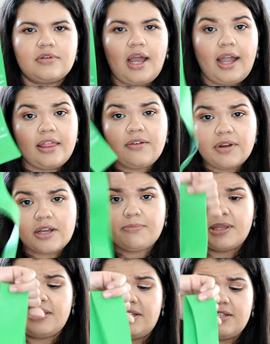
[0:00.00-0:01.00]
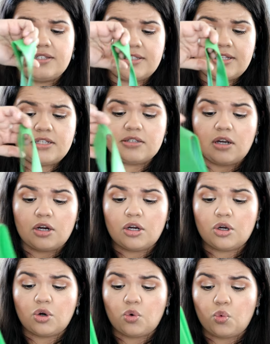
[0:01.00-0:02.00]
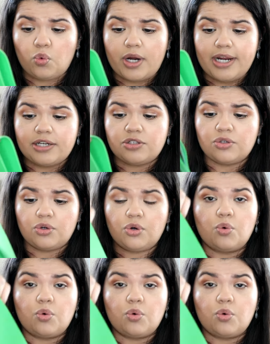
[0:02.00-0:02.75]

highly recommend these. These are great,